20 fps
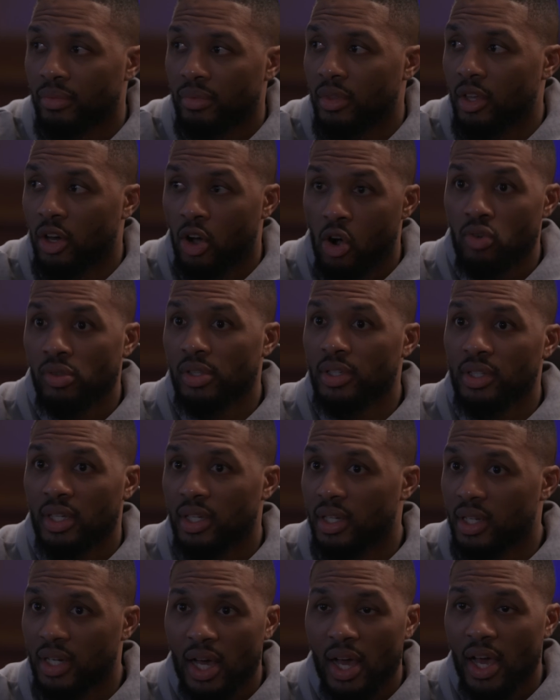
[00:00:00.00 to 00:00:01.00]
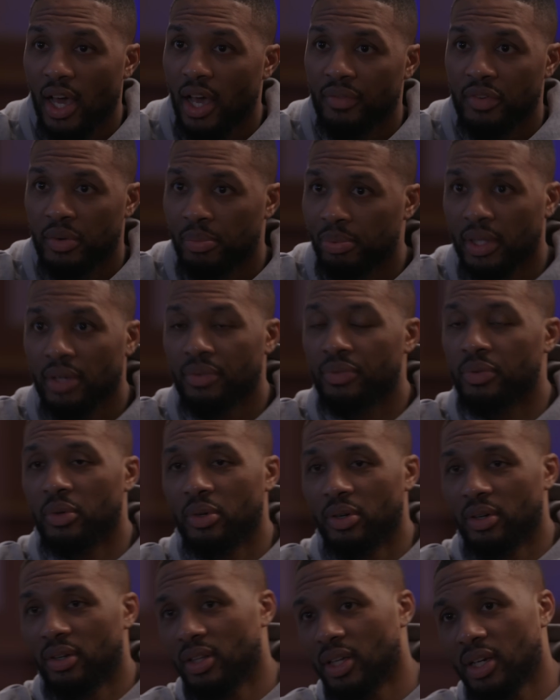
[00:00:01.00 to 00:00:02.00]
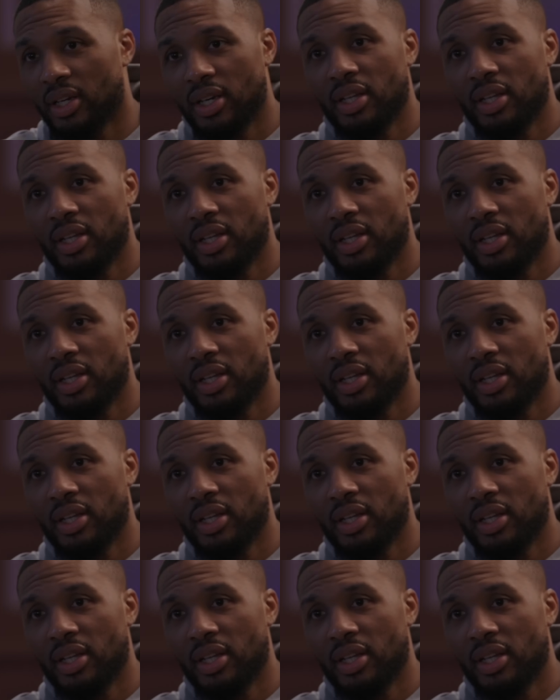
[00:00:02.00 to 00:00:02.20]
the only thing that I have to play for. Like,